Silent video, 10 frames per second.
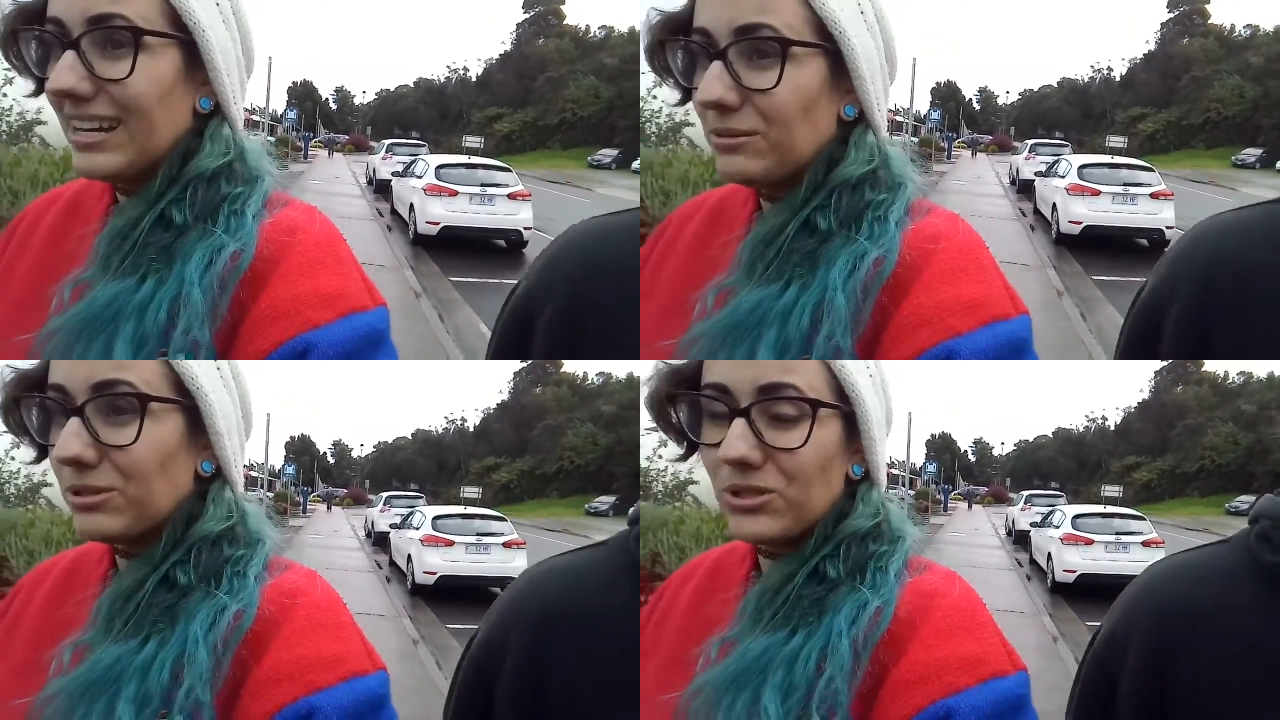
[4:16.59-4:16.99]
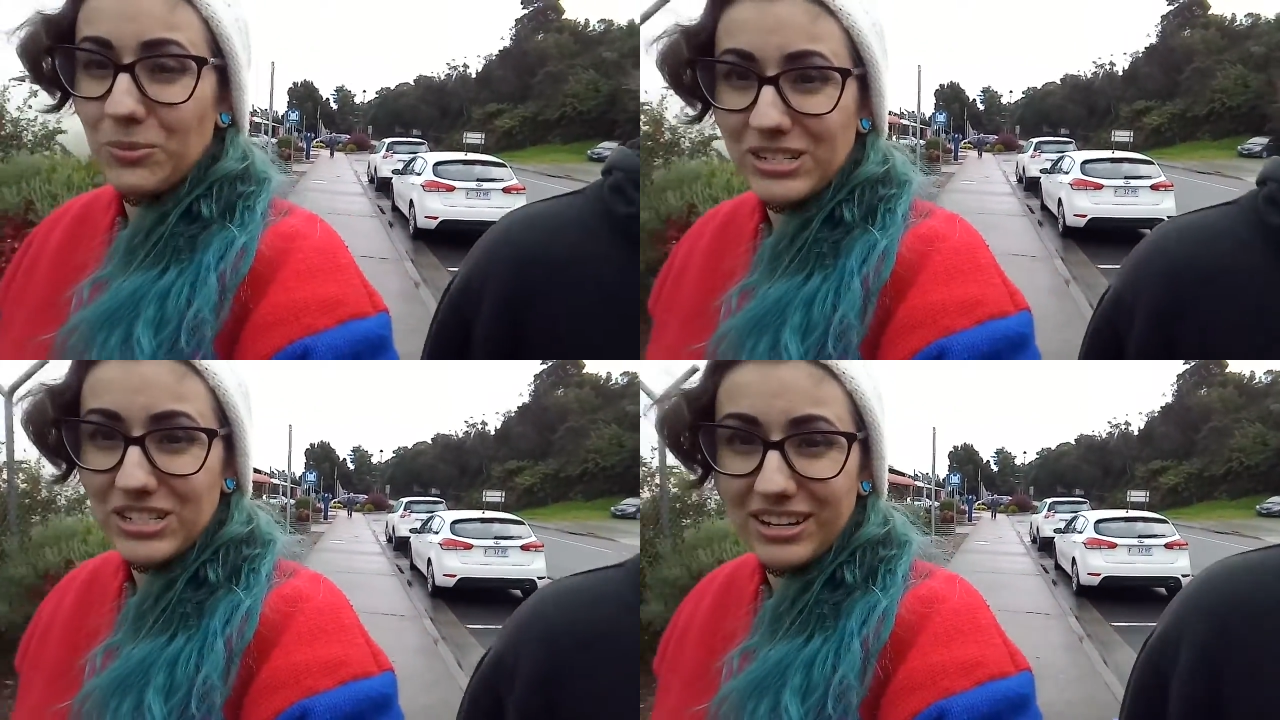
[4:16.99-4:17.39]
And it was
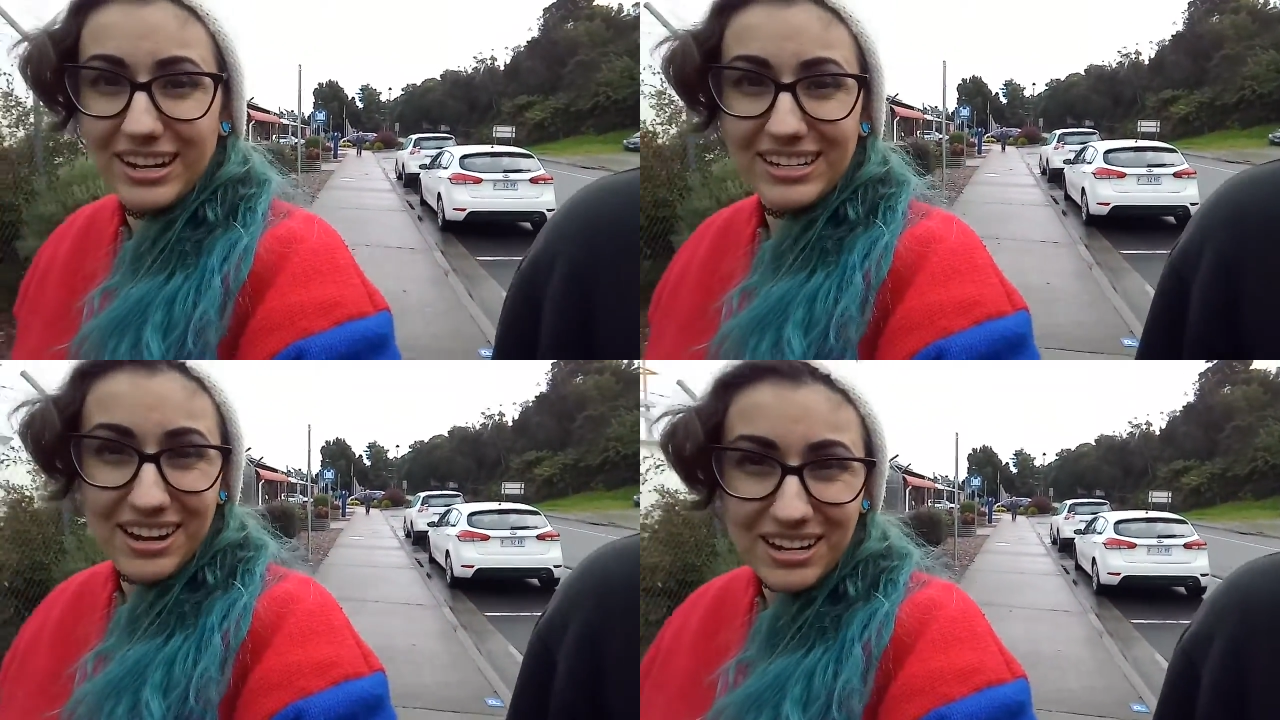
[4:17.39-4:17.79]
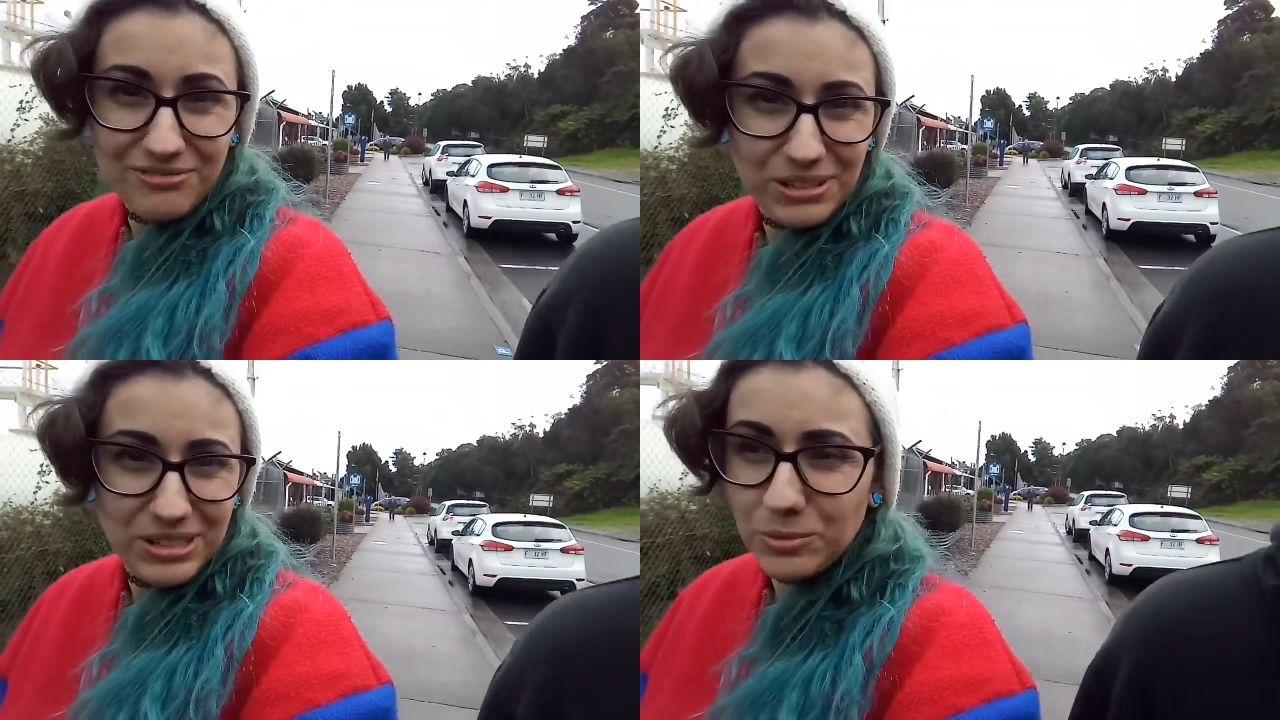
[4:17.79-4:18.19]
so much that I kind
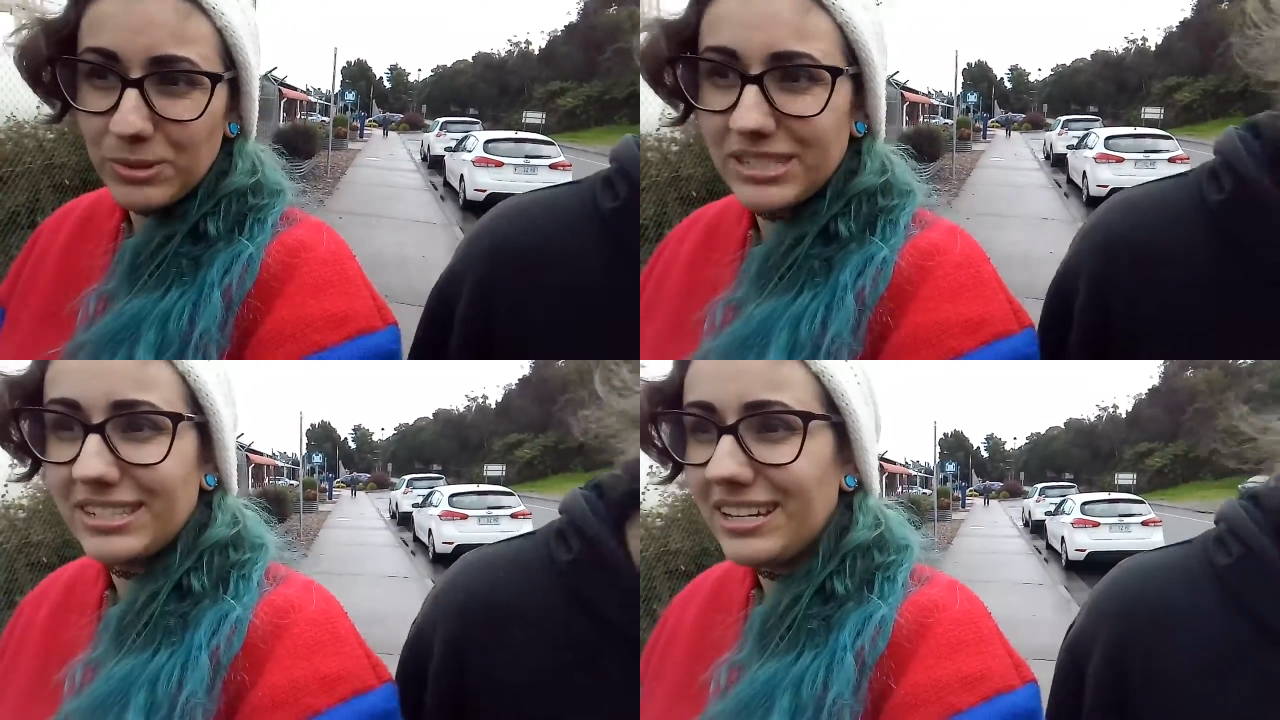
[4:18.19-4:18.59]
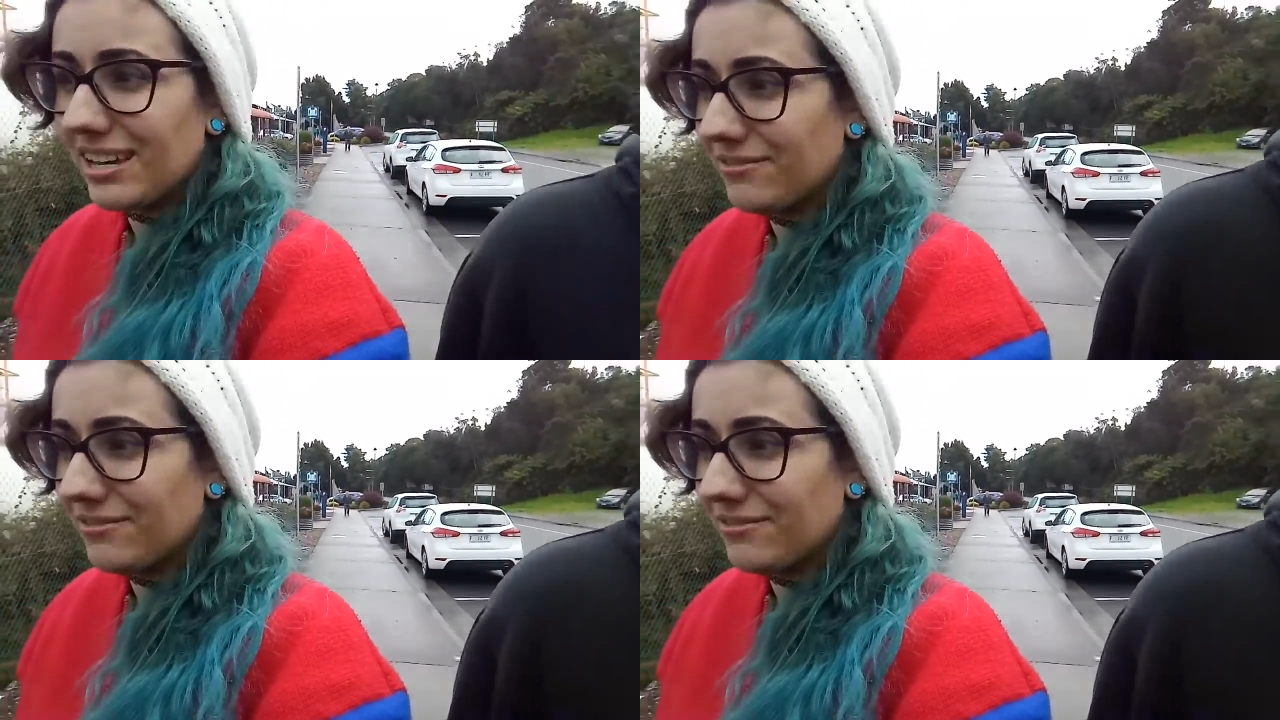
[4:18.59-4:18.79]
of felt a little bit sick